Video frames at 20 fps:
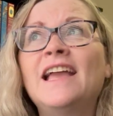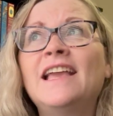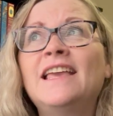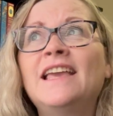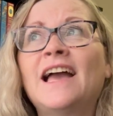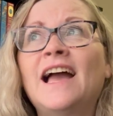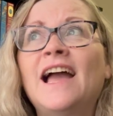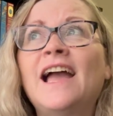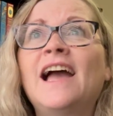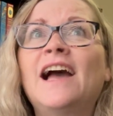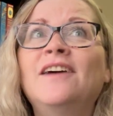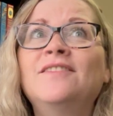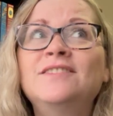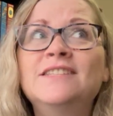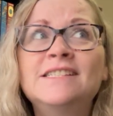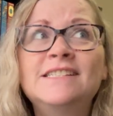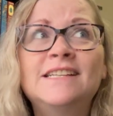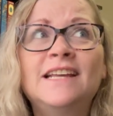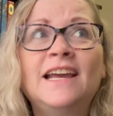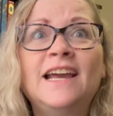have to
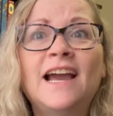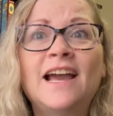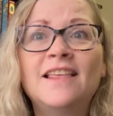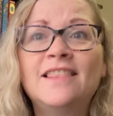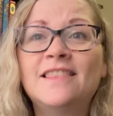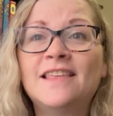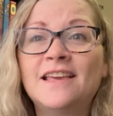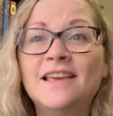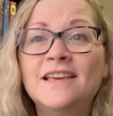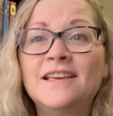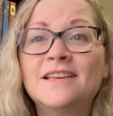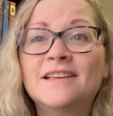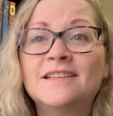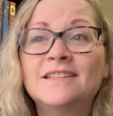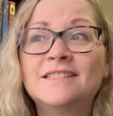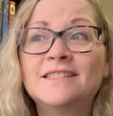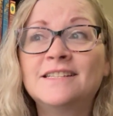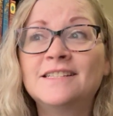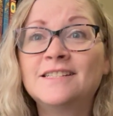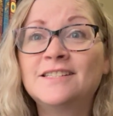say, I think
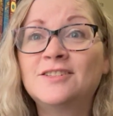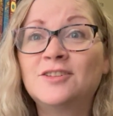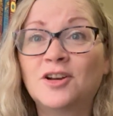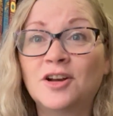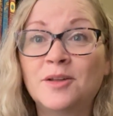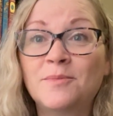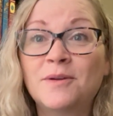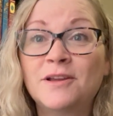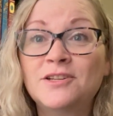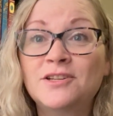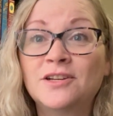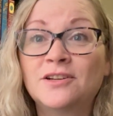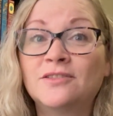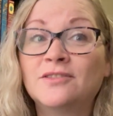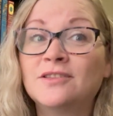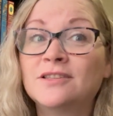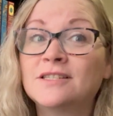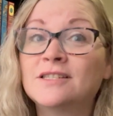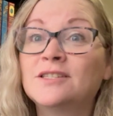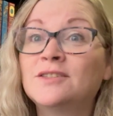since starting my channel,
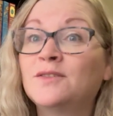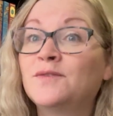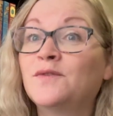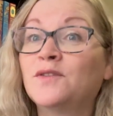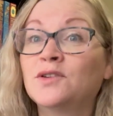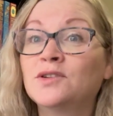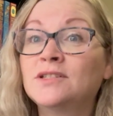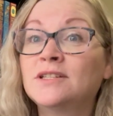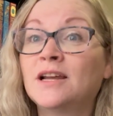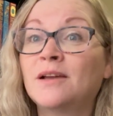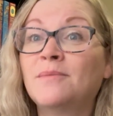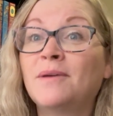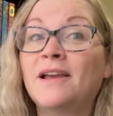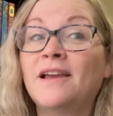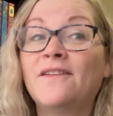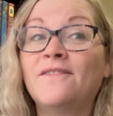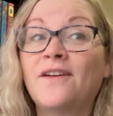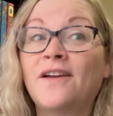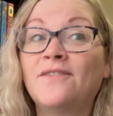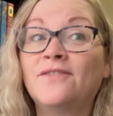this is the first time I
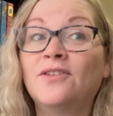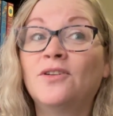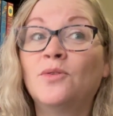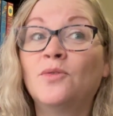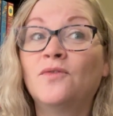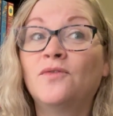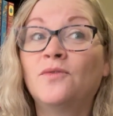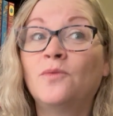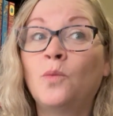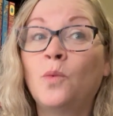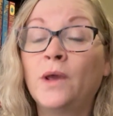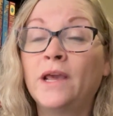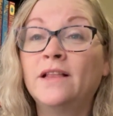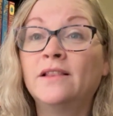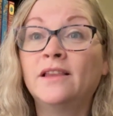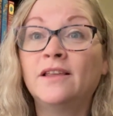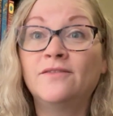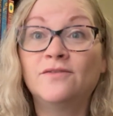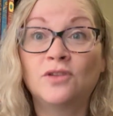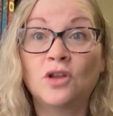have ever
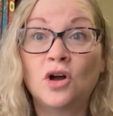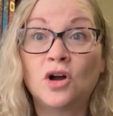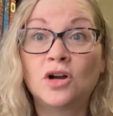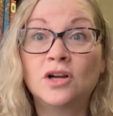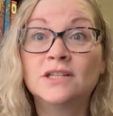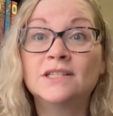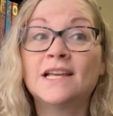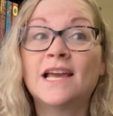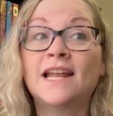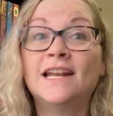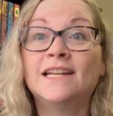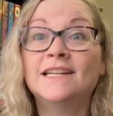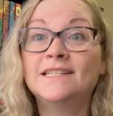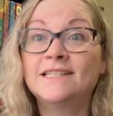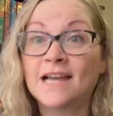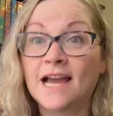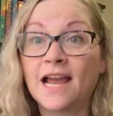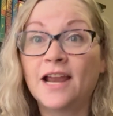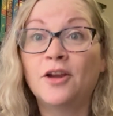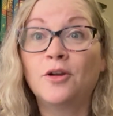weekly vlogged an
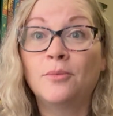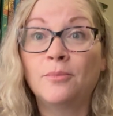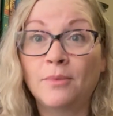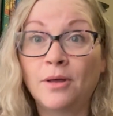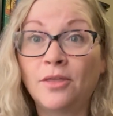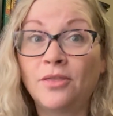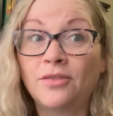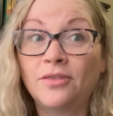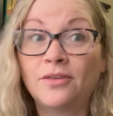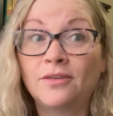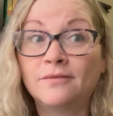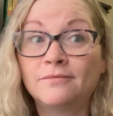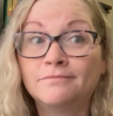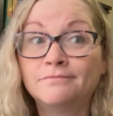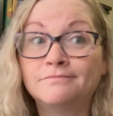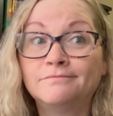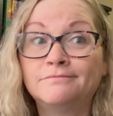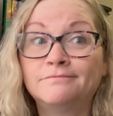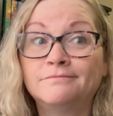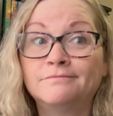entire month.
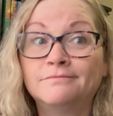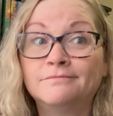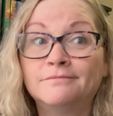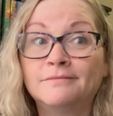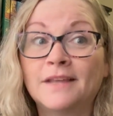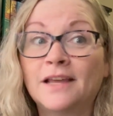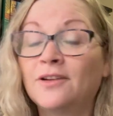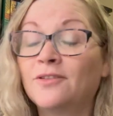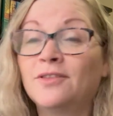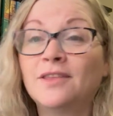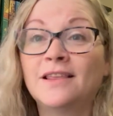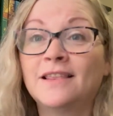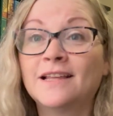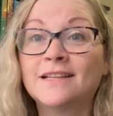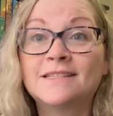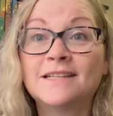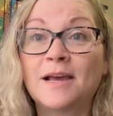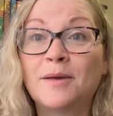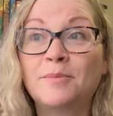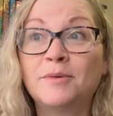I don't think
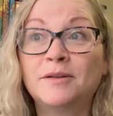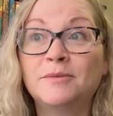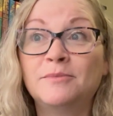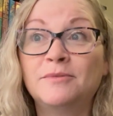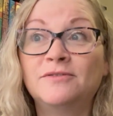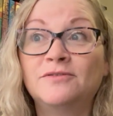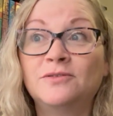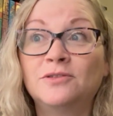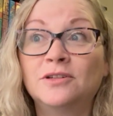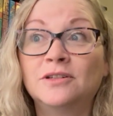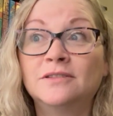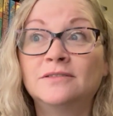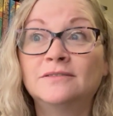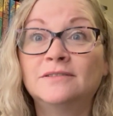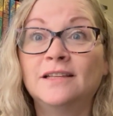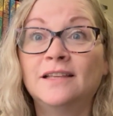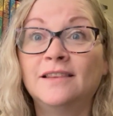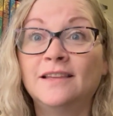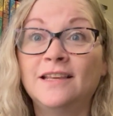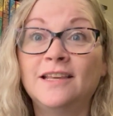that's happened before
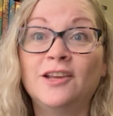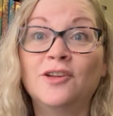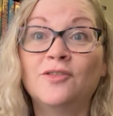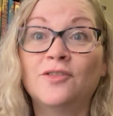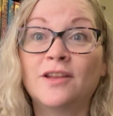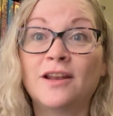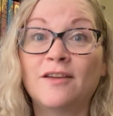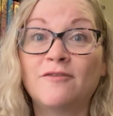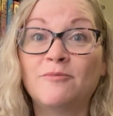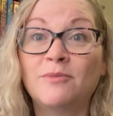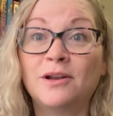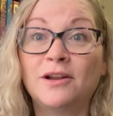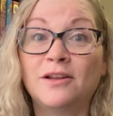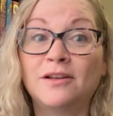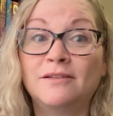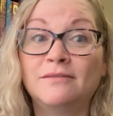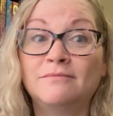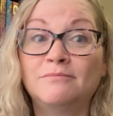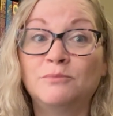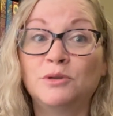in the year that I've been
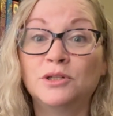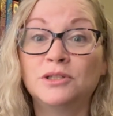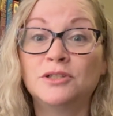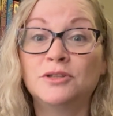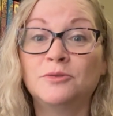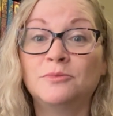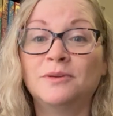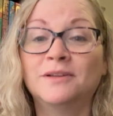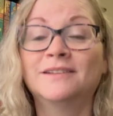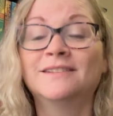on BookTube.